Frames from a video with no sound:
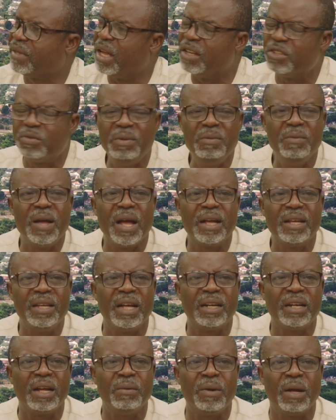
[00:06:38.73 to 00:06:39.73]
As when we are
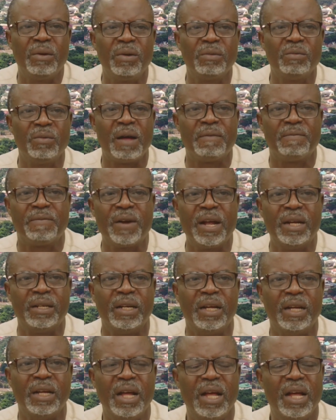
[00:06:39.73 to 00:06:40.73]
here now, we are
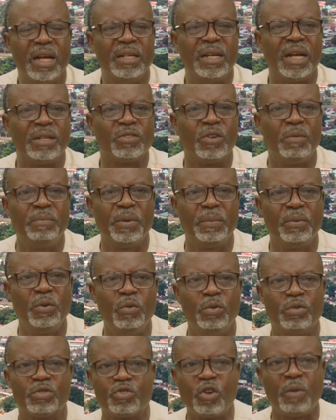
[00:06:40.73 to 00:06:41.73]
afraid that some
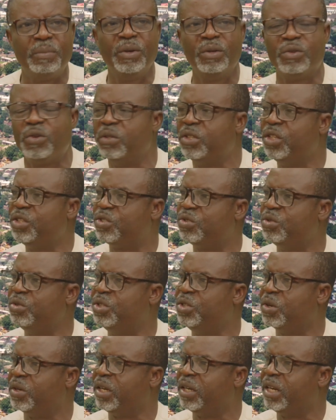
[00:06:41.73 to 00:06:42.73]
people will stop into this
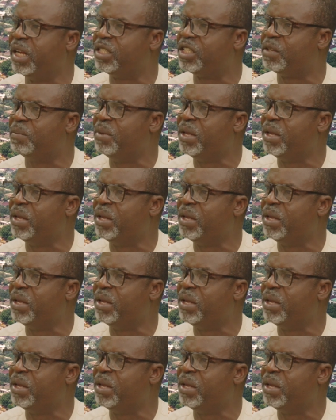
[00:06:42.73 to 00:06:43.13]
studio in the next